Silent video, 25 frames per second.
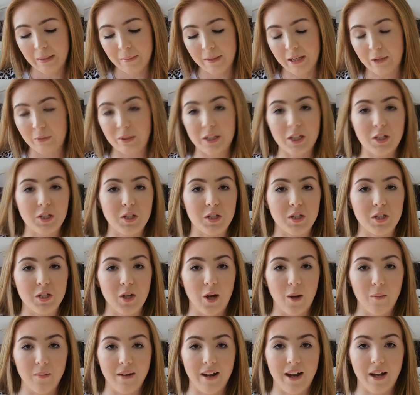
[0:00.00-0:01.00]
I really should
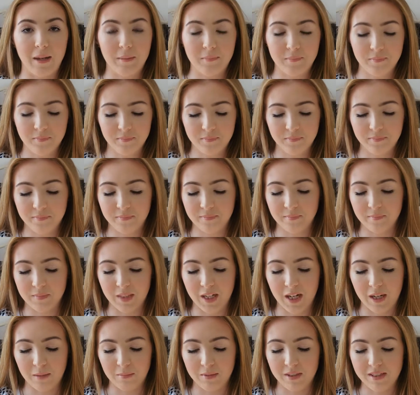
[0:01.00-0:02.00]
stop now.
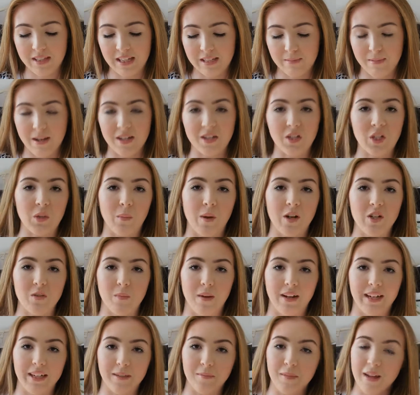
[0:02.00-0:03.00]
Spend too
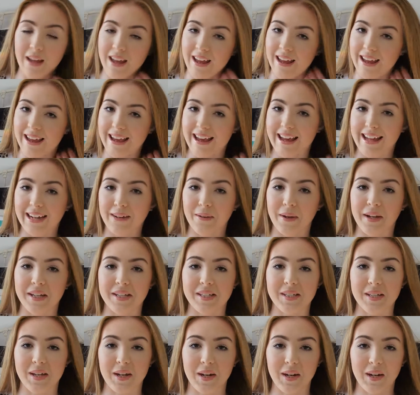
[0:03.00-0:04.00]
much money. Anyway,
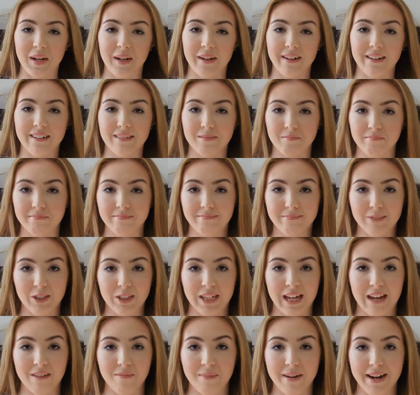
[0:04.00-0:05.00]
so
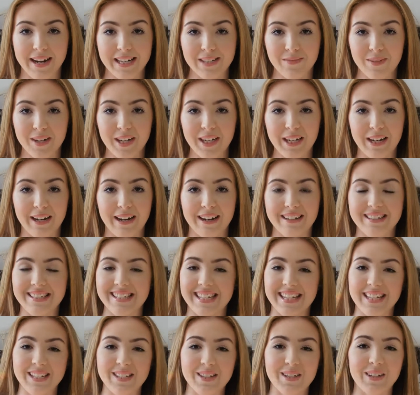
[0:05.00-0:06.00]
look out for next video.
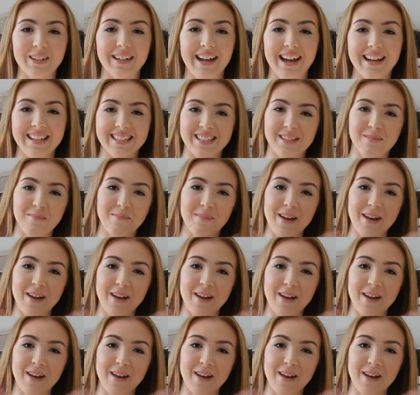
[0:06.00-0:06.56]
See you soon, guys.